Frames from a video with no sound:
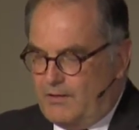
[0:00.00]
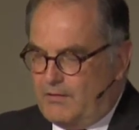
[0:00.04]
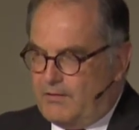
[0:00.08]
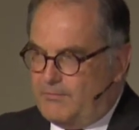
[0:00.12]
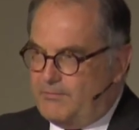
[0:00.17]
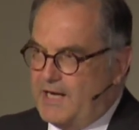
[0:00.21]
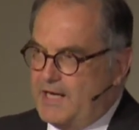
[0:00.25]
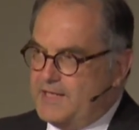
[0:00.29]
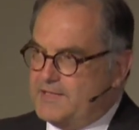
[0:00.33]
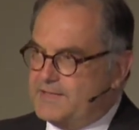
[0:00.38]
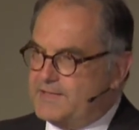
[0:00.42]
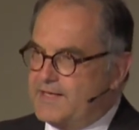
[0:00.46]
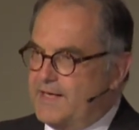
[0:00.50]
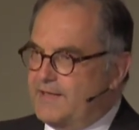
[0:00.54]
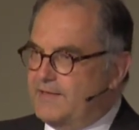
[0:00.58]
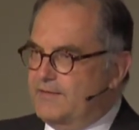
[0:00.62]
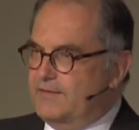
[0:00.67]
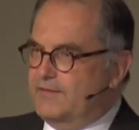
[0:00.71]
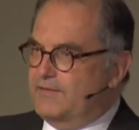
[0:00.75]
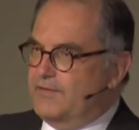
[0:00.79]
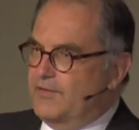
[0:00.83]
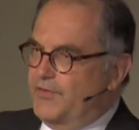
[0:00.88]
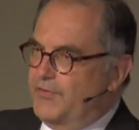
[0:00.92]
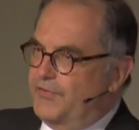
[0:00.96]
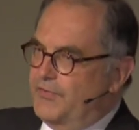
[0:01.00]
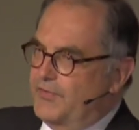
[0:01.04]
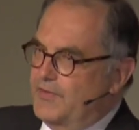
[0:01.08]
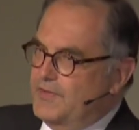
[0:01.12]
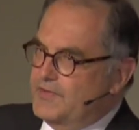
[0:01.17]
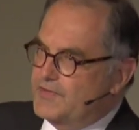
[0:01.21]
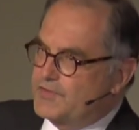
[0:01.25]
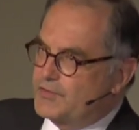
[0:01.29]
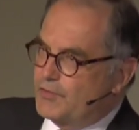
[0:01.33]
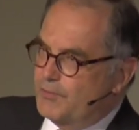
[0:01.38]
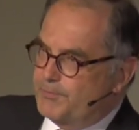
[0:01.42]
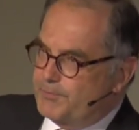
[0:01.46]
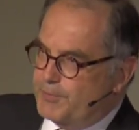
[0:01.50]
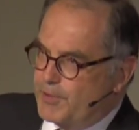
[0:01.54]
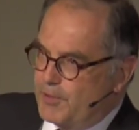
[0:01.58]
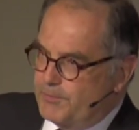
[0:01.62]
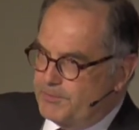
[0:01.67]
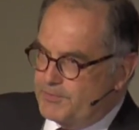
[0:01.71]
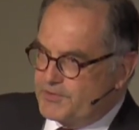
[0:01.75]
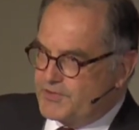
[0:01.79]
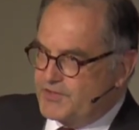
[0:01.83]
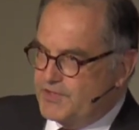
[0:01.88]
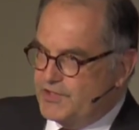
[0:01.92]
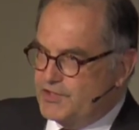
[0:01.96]
My second thesis or
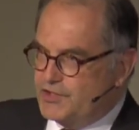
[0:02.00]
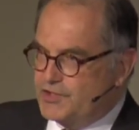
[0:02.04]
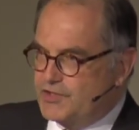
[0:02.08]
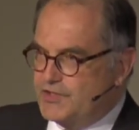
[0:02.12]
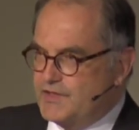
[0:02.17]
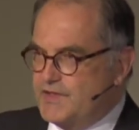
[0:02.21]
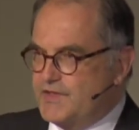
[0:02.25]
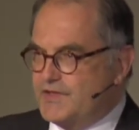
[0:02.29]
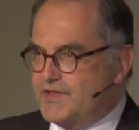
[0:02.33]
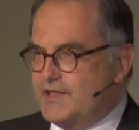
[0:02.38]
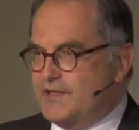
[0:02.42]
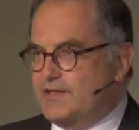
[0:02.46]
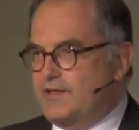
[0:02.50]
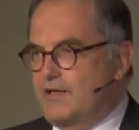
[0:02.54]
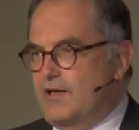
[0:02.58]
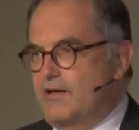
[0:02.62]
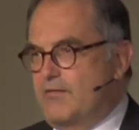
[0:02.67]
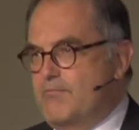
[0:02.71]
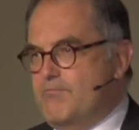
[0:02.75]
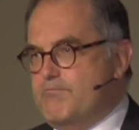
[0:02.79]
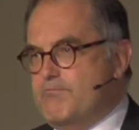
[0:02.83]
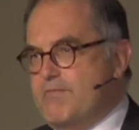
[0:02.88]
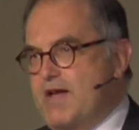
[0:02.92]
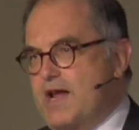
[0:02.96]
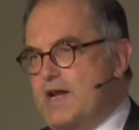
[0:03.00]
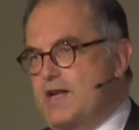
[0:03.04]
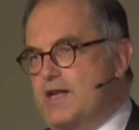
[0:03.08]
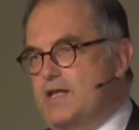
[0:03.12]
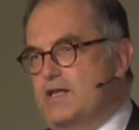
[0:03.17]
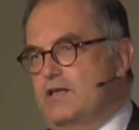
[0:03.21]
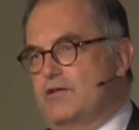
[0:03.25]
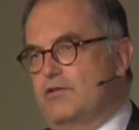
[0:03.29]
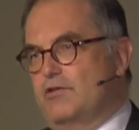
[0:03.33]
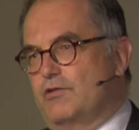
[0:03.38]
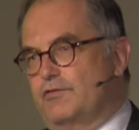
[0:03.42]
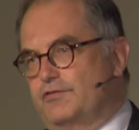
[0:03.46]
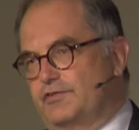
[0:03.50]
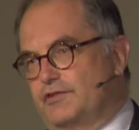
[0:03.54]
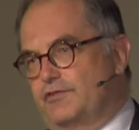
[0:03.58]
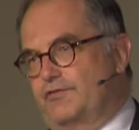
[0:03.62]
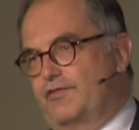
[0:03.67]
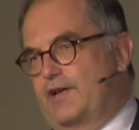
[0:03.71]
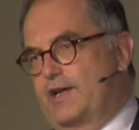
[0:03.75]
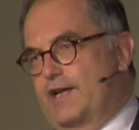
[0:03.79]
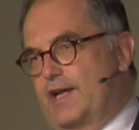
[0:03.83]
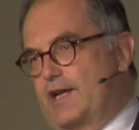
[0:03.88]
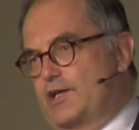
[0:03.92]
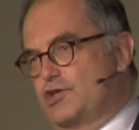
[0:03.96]
proposition is that many of the
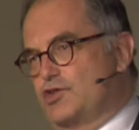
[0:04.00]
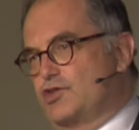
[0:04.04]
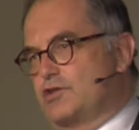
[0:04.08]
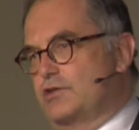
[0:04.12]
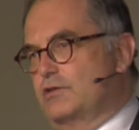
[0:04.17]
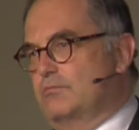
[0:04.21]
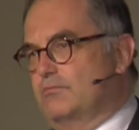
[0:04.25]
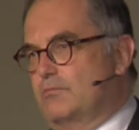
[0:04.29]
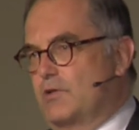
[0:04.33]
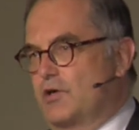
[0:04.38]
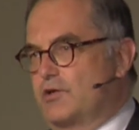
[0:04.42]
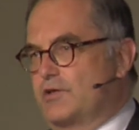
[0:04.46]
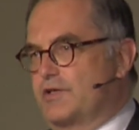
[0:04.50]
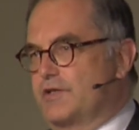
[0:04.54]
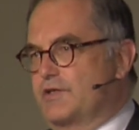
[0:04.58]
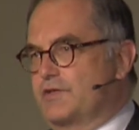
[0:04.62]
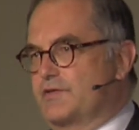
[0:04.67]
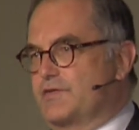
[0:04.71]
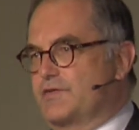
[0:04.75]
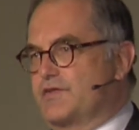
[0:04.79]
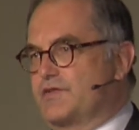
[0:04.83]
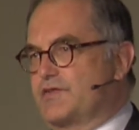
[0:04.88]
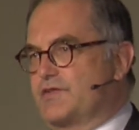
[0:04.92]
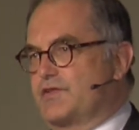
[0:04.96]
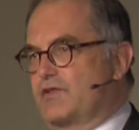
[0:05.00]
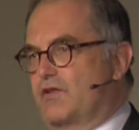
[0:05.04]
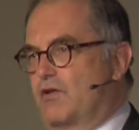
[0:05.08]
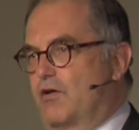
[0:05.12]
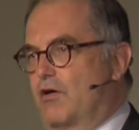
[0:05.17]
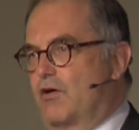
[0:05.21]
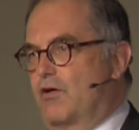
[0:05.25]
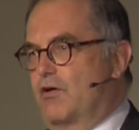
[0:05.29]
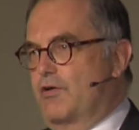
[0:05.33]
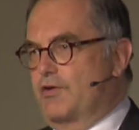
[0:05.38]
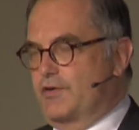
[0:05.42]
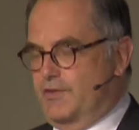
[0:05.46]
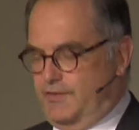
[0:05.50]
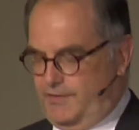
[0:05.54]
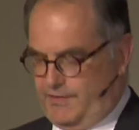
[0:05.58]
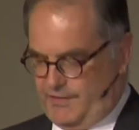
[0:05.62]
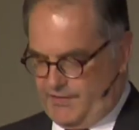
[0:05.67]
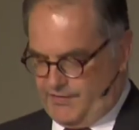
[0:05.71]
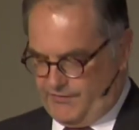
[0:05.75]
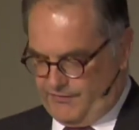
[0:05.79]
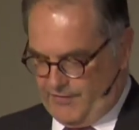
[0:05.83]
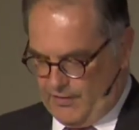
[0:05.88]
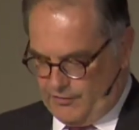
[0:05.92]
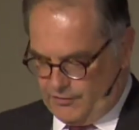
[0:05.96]
financial markets are
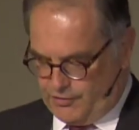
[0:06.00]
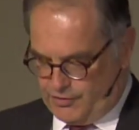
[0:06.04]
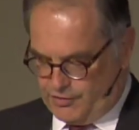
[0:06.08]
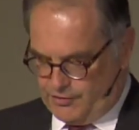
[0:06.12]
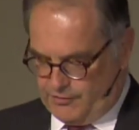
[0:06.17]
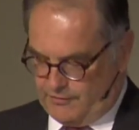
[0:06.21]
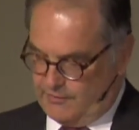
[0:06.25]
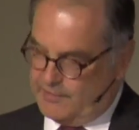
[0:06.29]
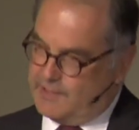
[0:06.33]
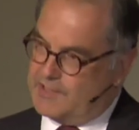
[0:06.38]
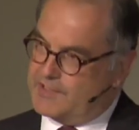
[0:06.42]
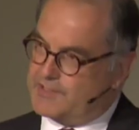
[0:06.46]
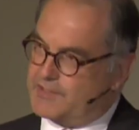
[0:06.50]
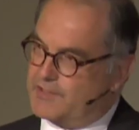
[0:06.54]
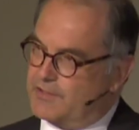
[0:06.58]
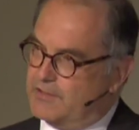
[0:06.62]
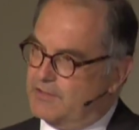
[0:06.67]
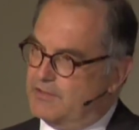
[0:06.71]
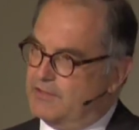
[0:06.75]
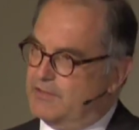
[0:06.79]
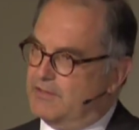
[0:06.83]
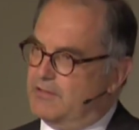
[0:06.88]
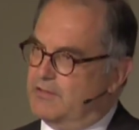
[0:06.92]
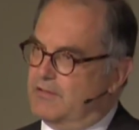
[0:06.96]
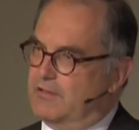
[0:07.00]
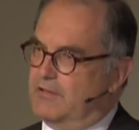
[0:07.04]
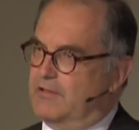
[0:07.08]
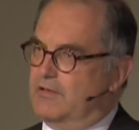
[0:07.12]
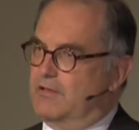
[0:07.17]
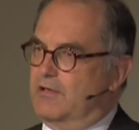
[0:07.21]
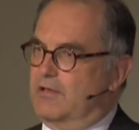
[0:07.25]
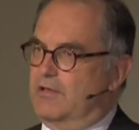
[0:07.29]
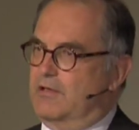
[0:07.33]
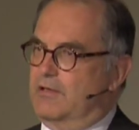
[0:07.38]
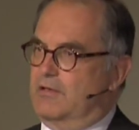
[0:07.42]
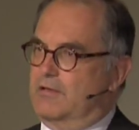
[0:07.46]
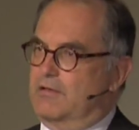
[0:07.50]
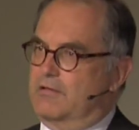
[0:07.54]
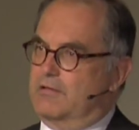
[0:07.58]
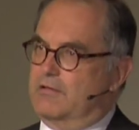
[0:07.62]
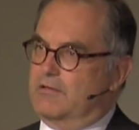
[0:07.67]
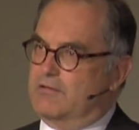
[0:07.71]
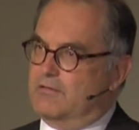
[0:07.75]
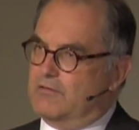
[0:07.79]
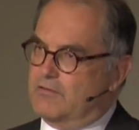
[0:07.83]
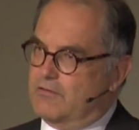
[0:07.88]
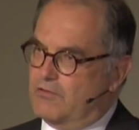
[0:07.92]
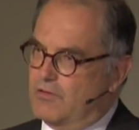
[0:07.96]
dysfunctional as a
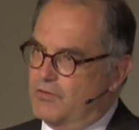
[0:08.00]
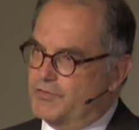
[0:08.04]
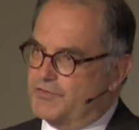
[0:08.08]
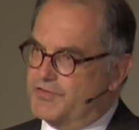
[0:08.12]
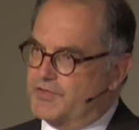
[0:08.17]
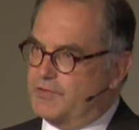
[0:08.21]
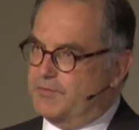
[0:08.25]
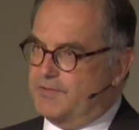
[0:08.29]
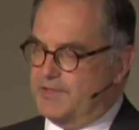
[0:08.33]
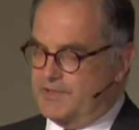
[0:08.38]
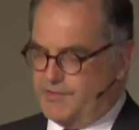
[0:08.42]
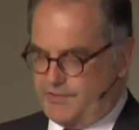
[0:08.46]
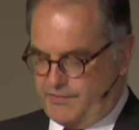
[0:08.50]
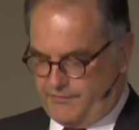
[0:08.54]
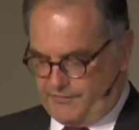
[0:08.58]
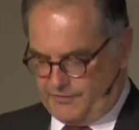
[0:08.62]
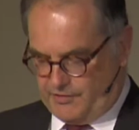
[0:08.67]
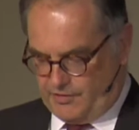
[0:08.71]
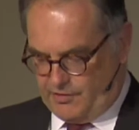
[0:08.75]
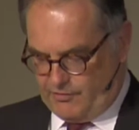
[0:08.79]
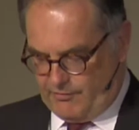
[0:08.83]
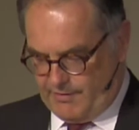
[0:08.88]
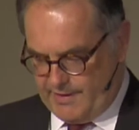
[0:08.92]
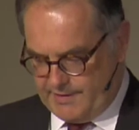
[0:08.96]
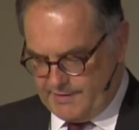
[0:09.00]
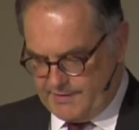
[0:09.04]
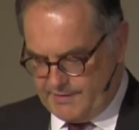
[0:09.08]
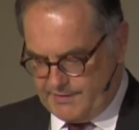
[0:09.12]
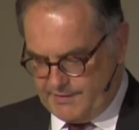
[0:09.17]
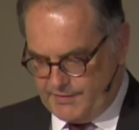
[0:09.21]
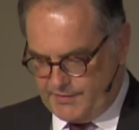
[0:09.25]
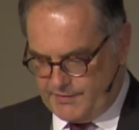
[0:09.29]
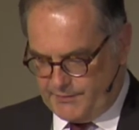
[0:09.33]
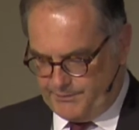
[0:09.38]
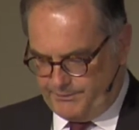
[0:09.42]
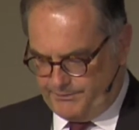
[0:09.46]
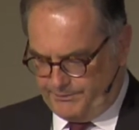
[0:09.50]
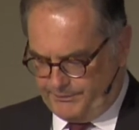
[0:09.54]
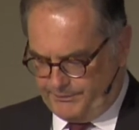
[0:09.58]
consequence of the crisis.